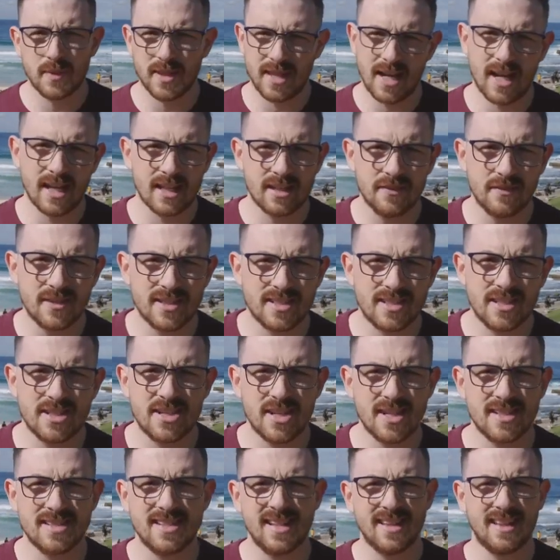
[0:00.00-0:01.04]
with activists
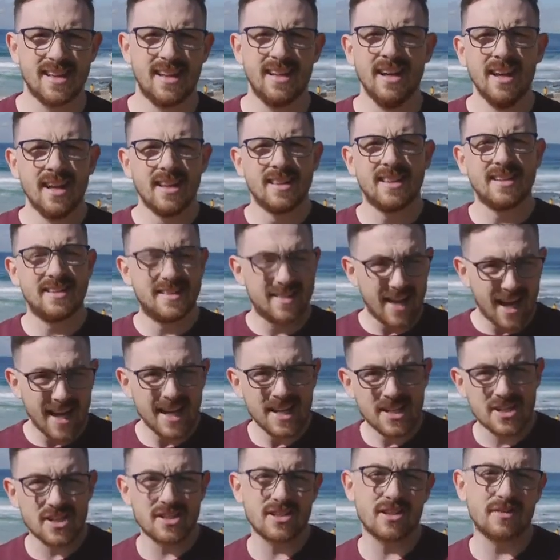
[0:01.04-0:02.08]
suggesting that the
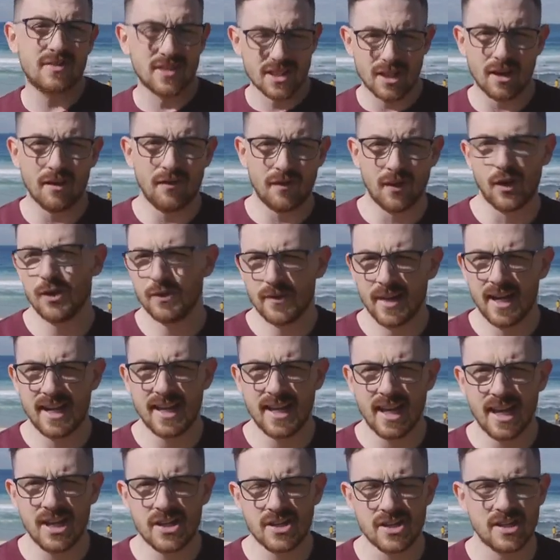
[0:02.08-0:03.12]
dangers of cell phone
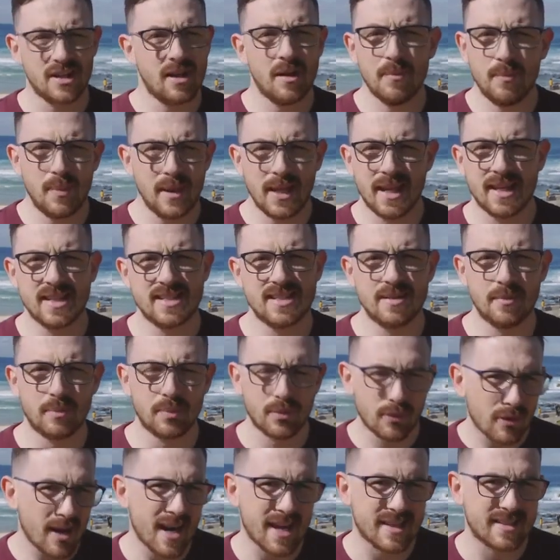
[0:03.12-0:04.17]
radiation are being
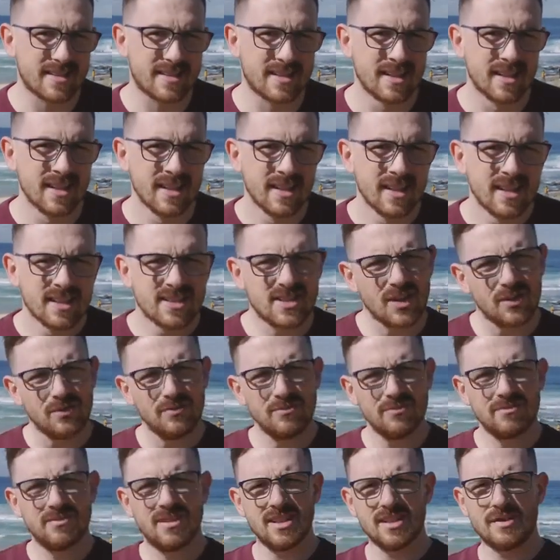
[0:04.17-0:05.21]
suppressed. So,
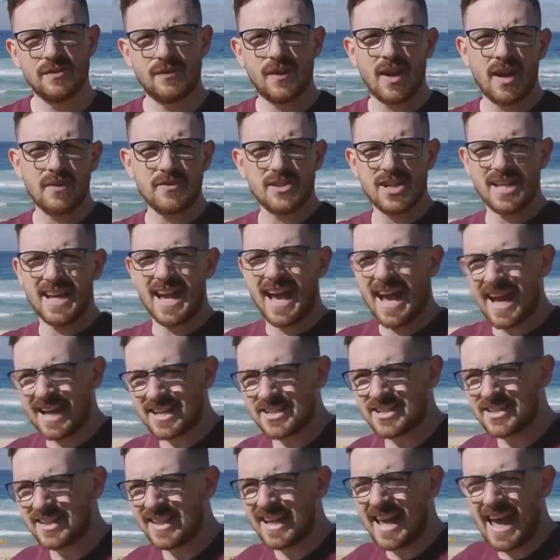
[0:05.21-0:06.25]
does 5G
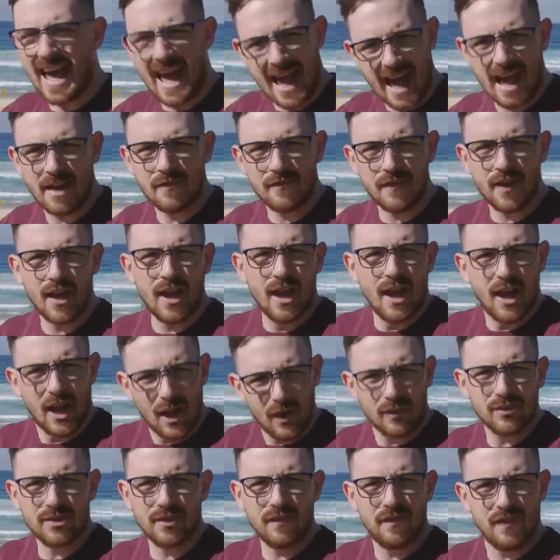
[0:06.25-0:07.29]
actually have
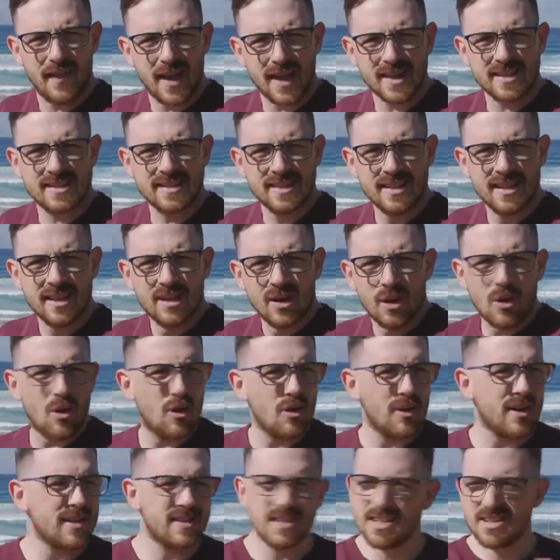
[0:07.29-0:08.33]
health effects?
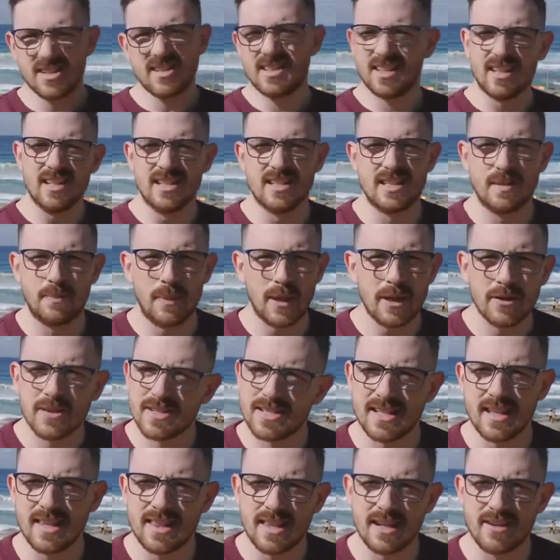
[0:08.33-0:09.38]
Or is it just a
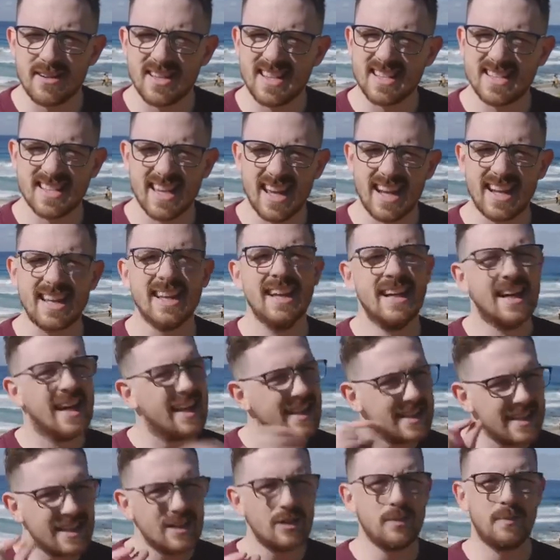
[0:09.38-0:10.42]
conspiracy theory that's getting a
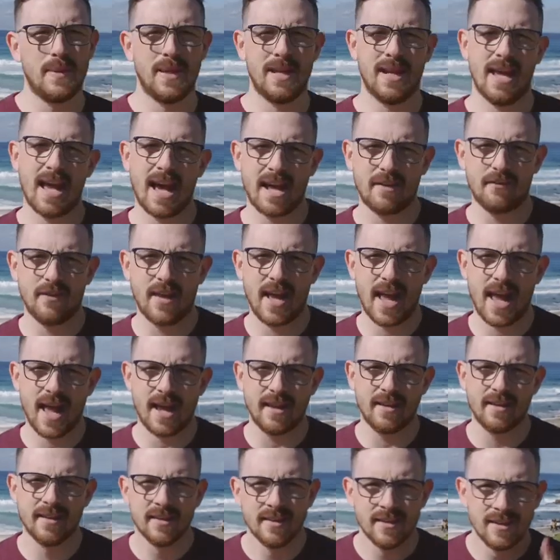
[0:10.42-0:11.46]
little bit out of
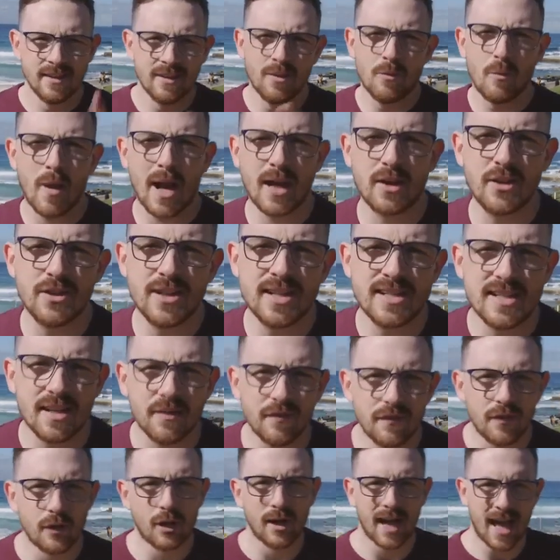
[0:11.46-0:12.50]
hand? Whack on your
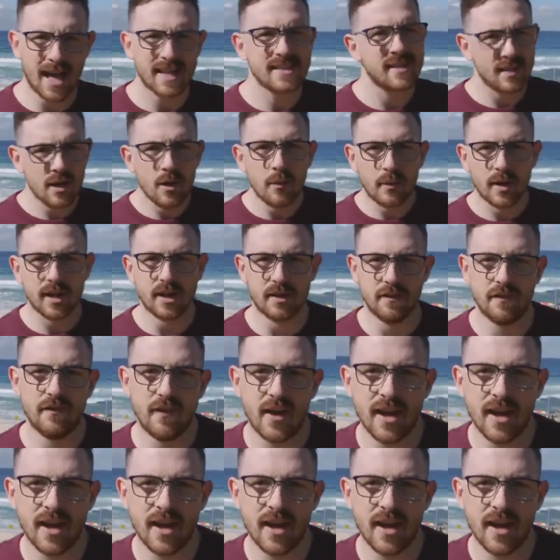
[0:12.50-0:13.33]
tinfoil hats, we're going to